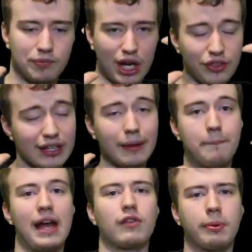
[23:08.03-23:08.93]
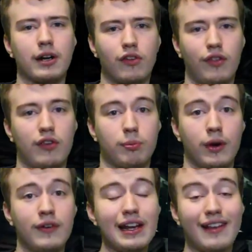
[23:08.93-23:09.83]
I think the best parts of this
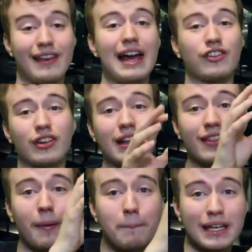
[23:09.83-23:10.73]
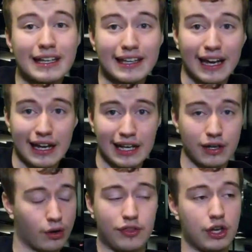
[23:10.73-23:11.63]
movie is actually the beginning,
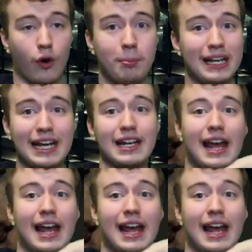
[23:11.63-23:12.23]
or the opening